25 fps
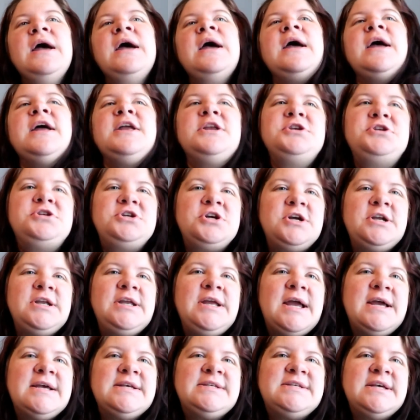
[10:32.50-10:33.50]
And
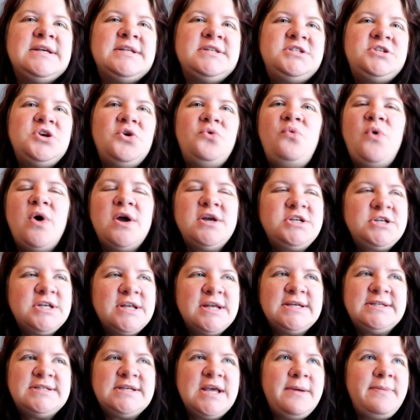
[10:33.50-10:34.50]
Journey, I said, so what should
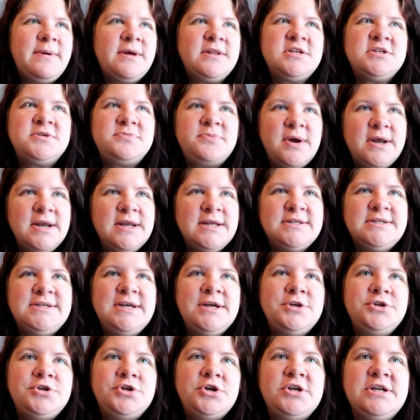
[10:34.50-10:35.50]
I say about this pregnancy?
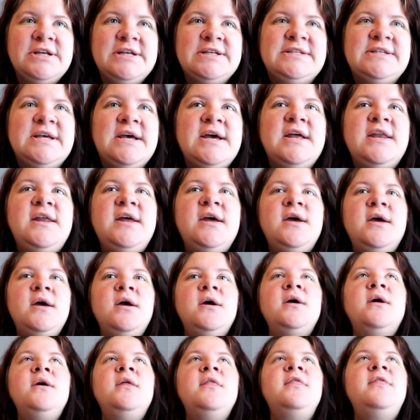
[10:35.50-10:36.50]
And Journey said
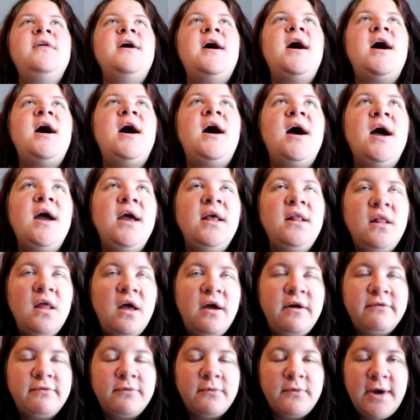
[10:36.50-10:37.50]
that I
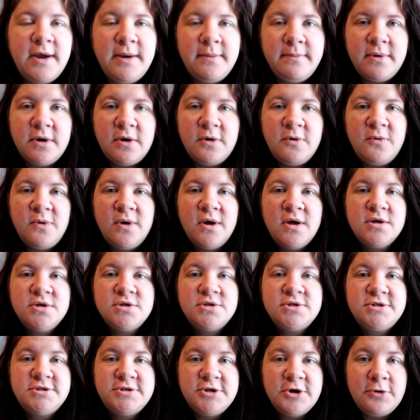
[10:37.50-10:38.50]
love Rainbow
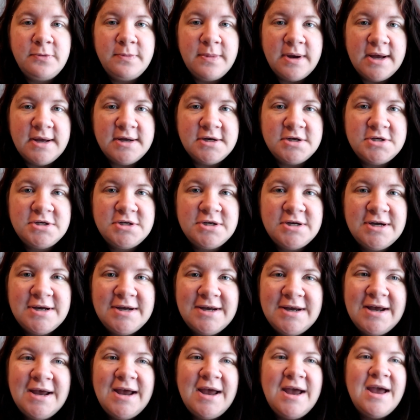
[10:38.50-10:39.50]
so much.
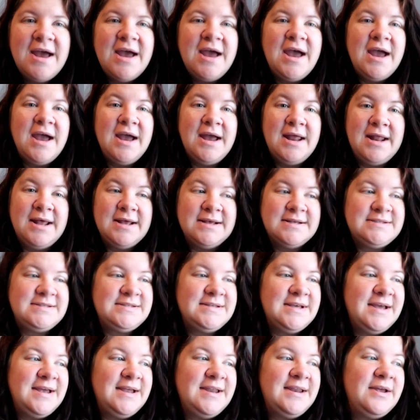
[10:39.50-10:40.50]
And I
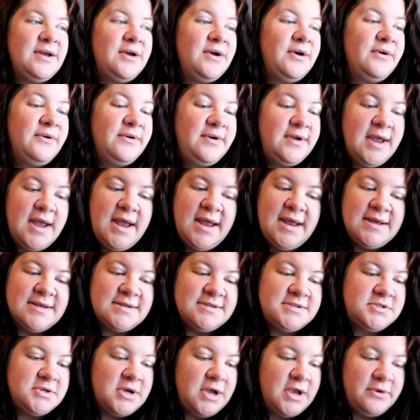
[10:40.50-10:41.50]
said, okay,
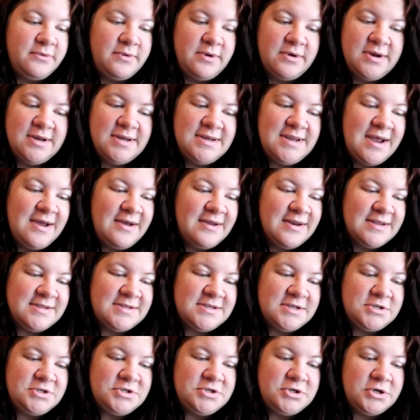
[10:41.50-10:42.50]
so I wrote it down. I
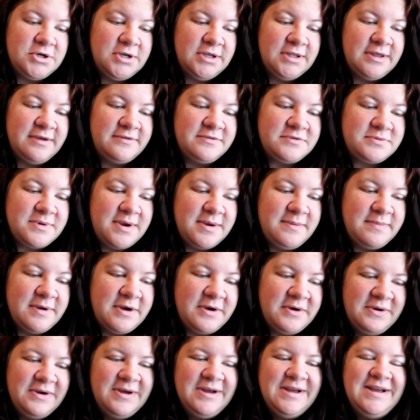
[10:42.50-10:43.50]
said, Journey loves
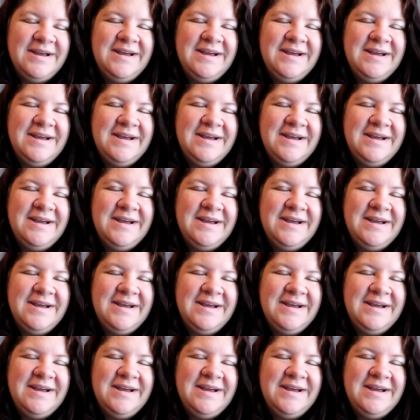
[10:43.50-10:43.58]
Rainbow.